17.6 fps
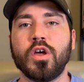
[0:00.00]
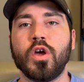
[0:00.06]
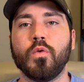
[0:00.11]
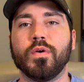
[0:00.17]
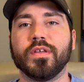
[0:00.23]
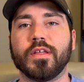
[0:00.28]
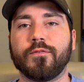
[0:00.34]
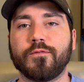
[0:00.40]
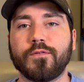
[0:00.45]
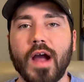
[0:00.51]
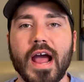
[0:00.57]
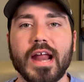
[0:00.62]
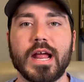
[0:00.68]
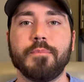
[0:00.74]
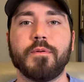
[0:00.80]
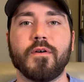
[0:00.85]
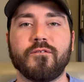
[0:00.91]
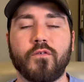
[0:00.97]
With a Friday
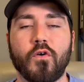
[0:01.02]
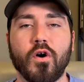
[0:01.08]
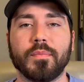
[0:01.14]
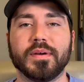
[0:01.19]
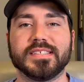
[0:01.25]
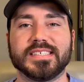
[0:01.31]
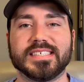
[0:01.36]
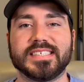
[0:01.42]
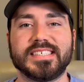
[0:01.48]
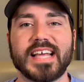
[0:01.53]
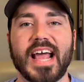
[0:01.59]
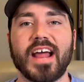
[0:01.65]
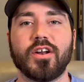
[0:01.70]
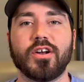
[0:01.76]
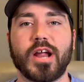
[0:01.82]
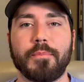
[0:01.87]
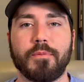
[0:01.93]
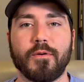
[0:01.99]
performance, a
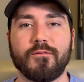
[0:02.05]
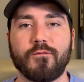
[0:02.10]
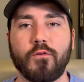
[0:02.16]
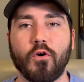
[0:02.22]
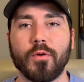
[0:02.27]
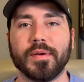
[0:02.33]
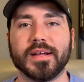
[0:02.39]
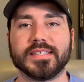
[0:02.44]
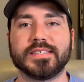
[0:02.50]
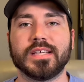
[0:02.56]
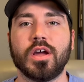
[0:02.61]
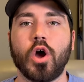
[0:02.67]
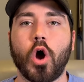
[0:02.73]
Saturday performance,